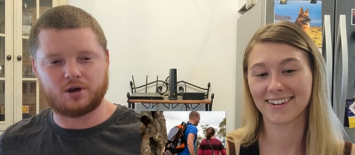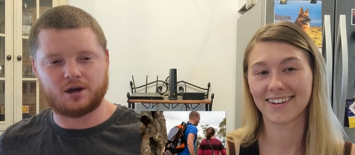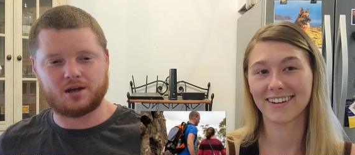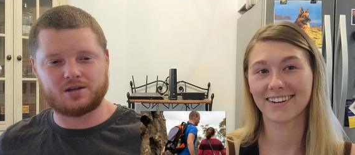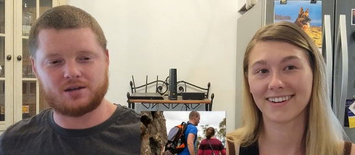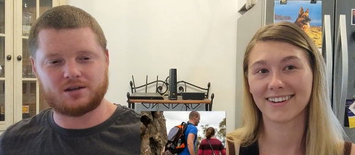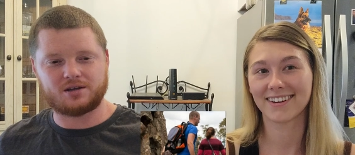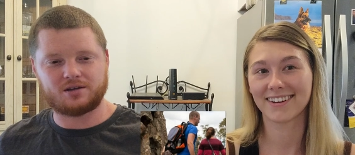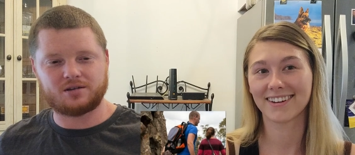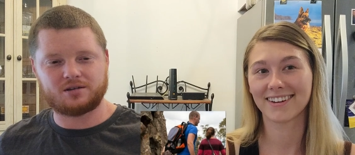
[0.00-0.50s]

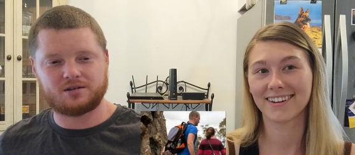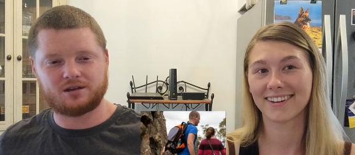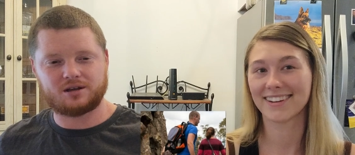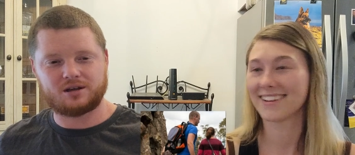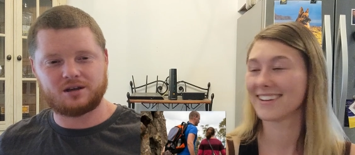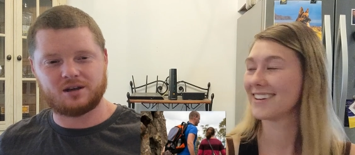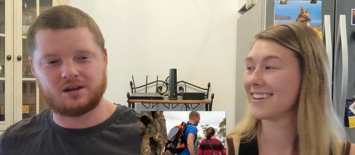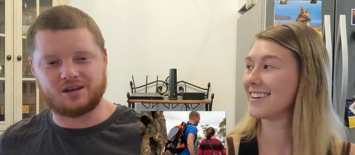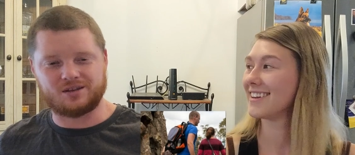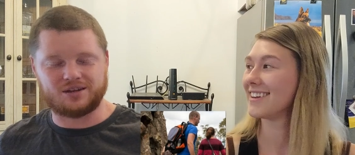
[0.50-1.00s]
Speaker 1: hiking
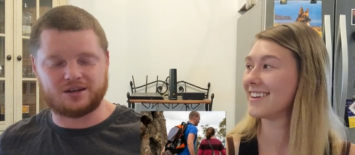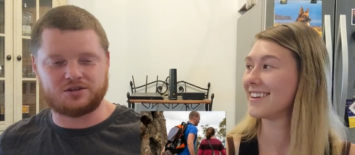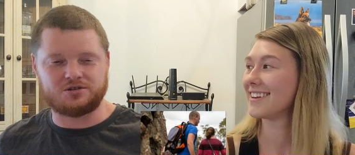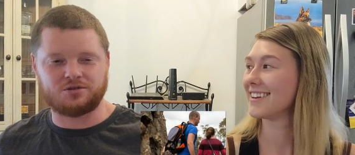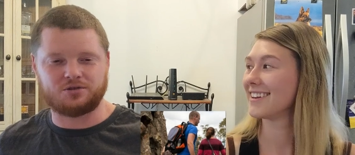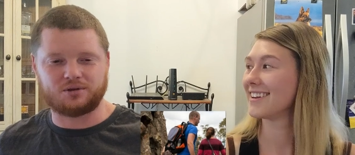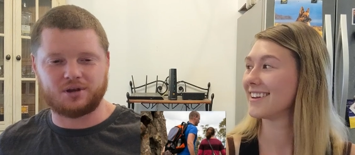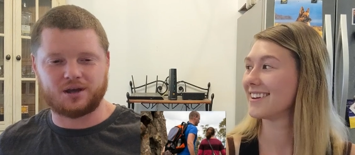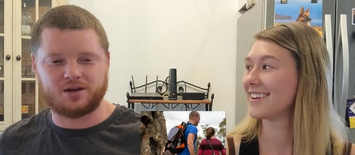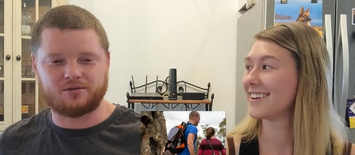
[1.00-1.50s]
and they
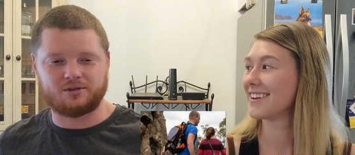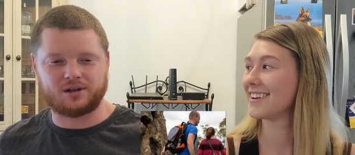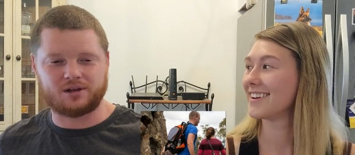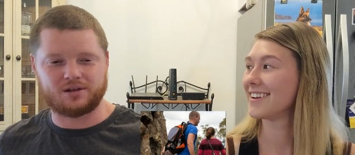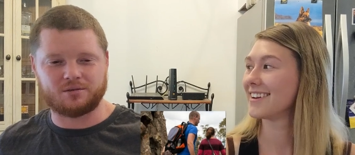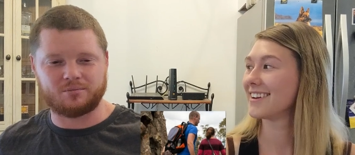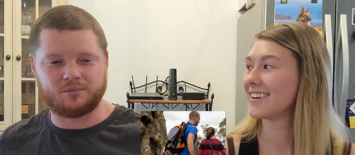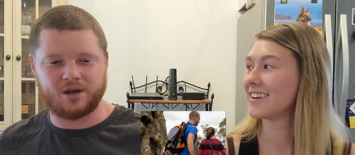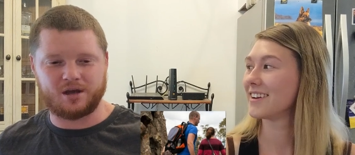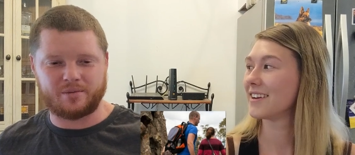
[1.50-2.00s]
don't have like
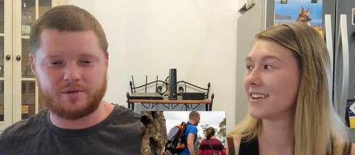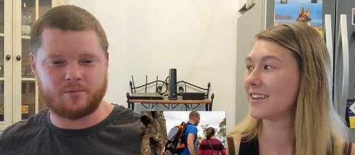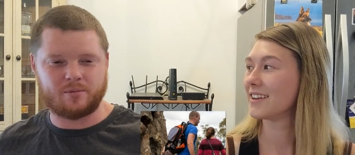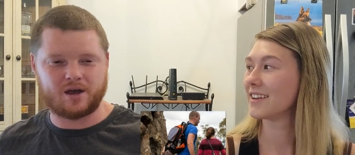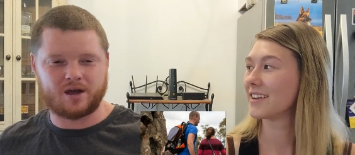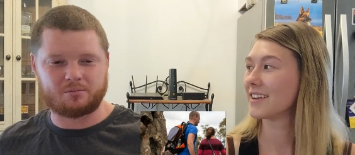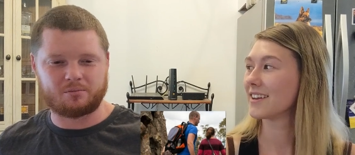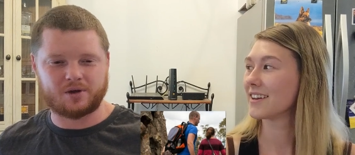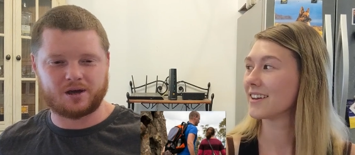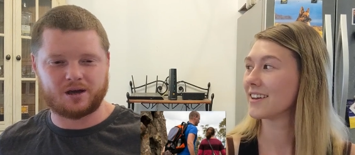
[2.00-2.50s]
a baby
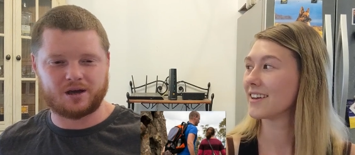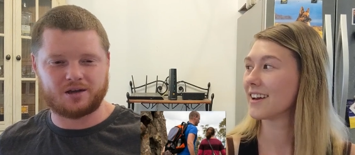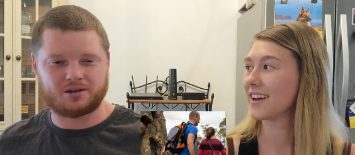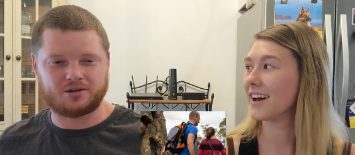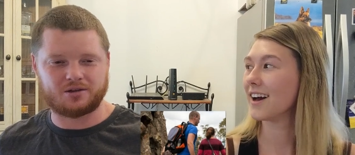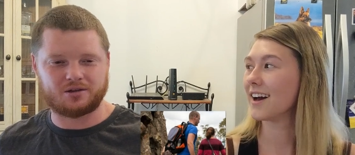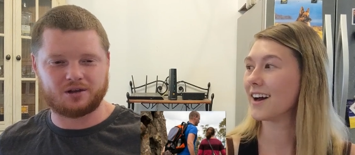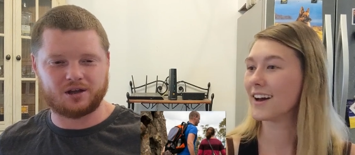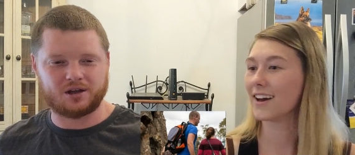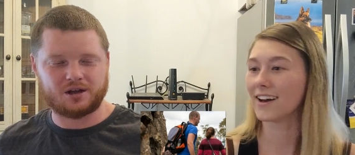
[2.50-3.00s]
backpack, and
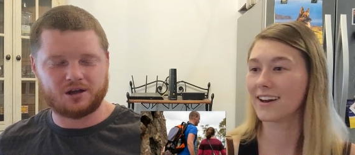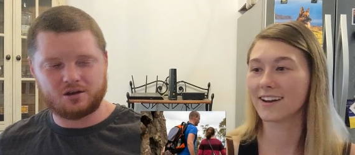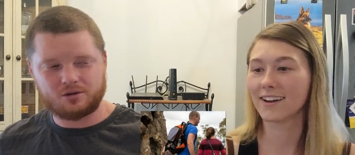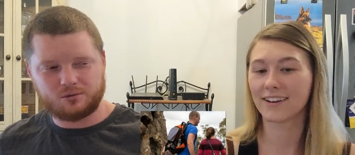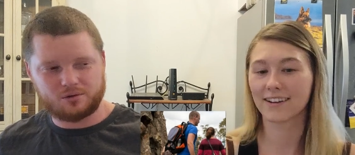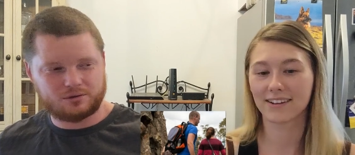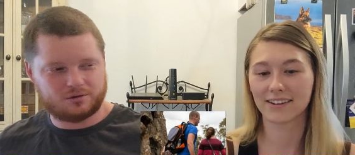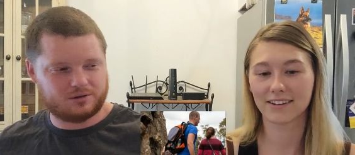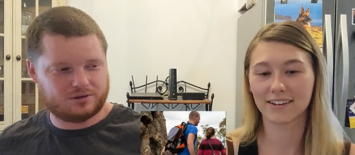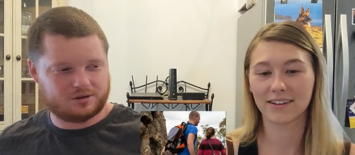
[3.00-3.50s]
they're uh like, uh-uh.
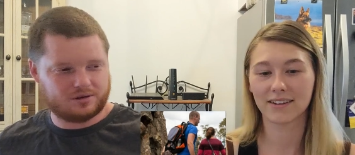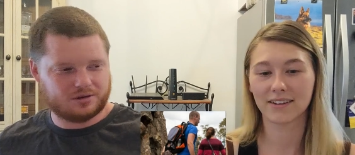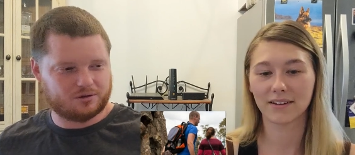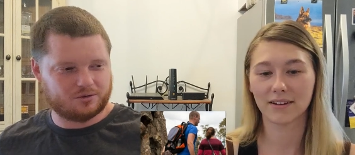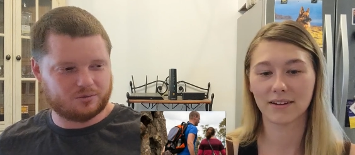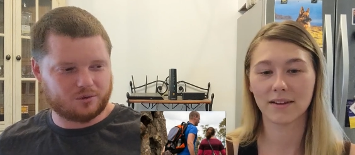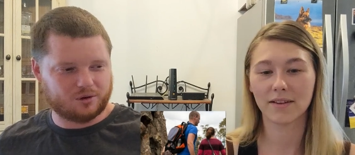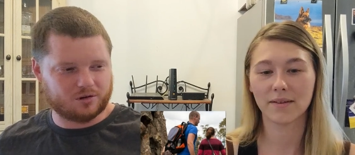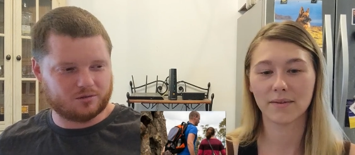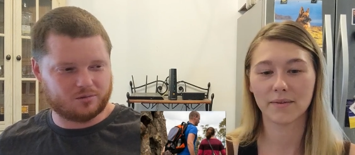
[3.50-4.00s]
well, they
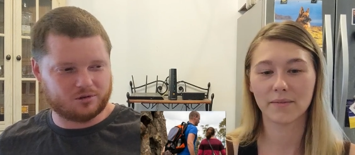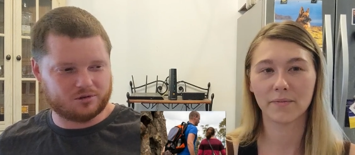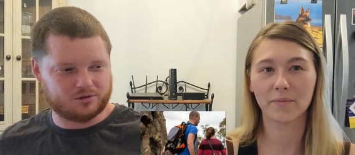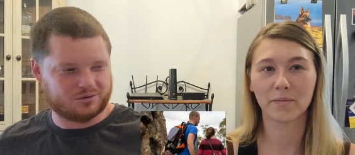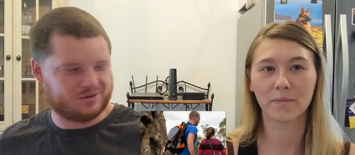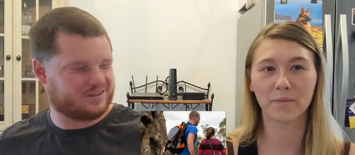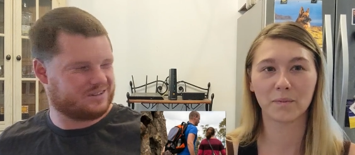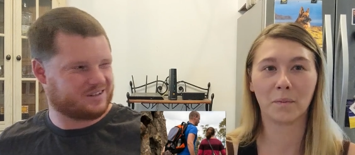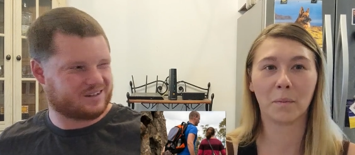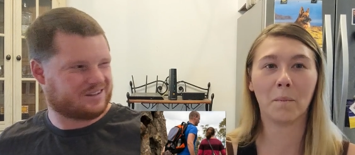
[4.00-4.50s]
can walk most of
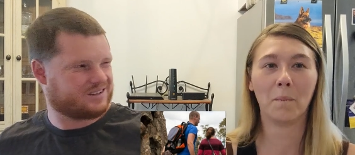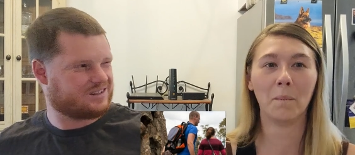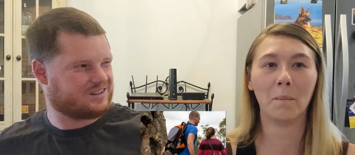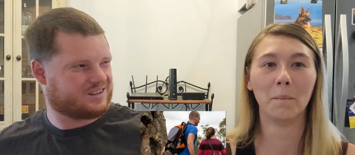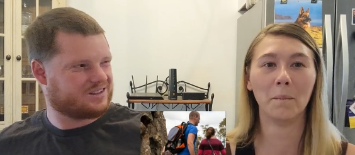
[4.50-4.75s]
it. It's like